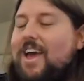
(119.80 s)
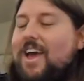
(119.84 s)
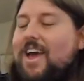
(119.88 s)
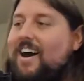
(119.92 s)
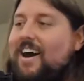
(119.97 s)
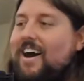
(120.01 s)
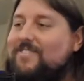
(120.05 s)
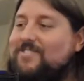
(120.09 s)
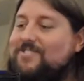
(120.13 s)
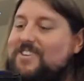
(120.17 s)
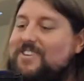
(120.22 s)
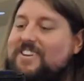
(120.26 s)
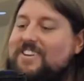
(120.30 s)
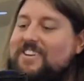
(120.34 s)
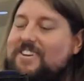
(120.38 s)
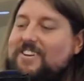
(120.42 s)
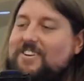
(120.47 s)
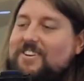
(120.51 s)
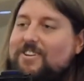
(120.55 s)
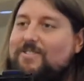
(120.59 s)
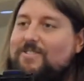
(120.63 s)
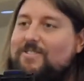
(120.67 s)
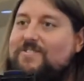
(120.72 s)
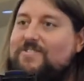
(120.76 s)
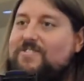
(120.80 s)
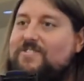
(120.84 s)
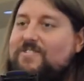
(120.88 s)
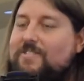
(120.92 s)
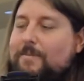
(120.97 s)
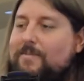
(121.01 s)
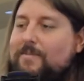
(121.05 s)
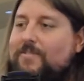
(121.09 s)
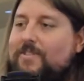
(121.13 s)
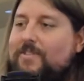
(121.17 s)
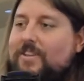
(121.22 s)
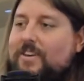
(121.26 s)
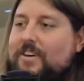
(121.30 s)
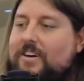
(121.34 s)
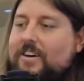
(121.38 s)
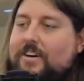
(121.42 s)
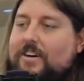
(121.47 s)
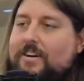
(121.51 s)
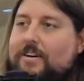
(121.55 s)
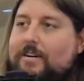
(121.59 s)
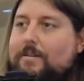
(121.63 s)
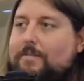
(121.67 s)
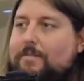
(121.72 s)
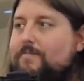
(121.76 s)
obviously it didn't include some of
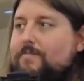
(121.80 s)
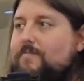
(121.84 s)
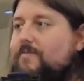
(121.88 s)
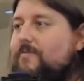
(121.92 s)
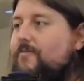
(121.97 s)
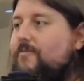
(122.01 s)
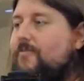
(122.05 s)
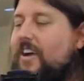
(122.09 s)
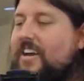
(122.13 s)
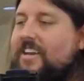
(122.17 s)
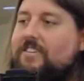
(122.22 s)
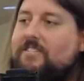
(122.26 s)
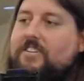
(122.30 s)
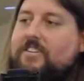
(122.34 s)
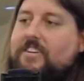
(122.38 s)
the finer